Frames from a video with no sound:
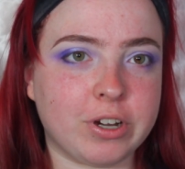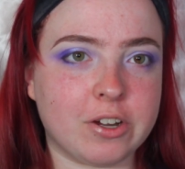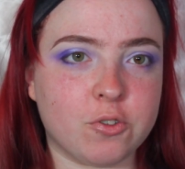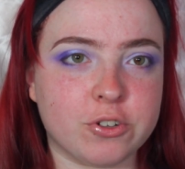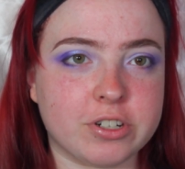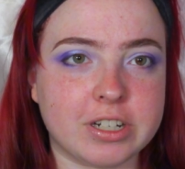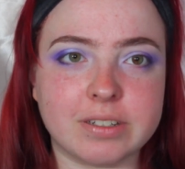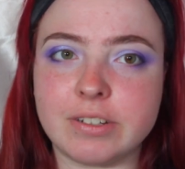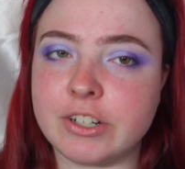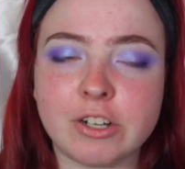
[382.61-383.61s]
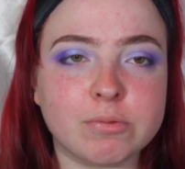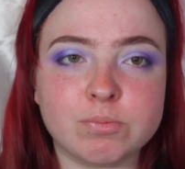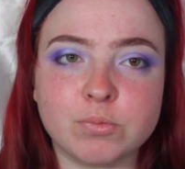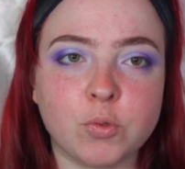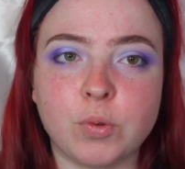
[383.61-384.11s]
I ordered it, you know,
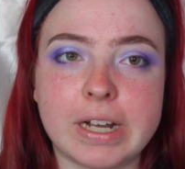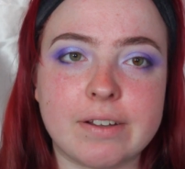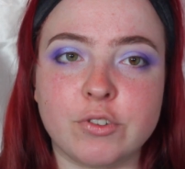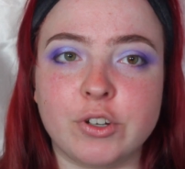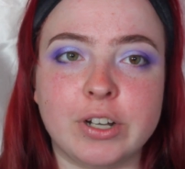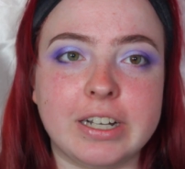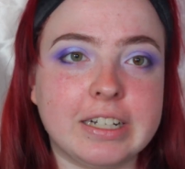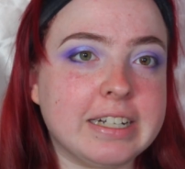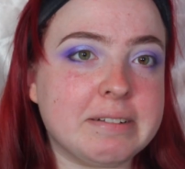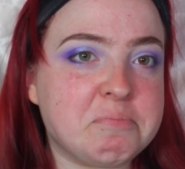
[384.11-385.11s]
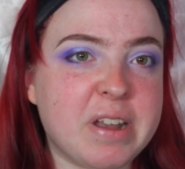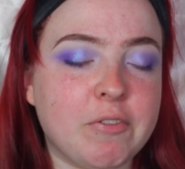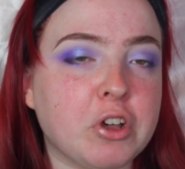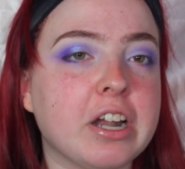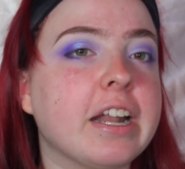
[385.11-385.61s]
whenever, and it
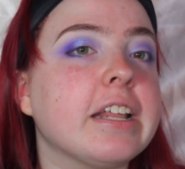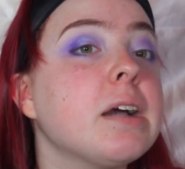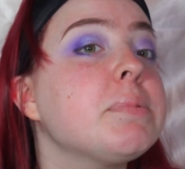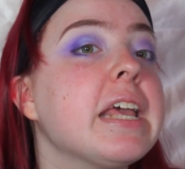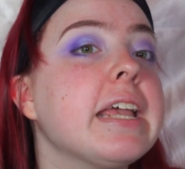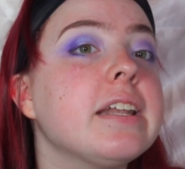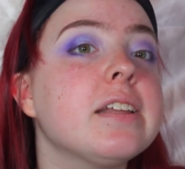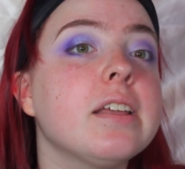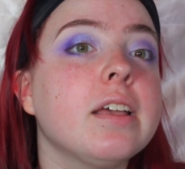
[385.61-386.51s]
never got any update.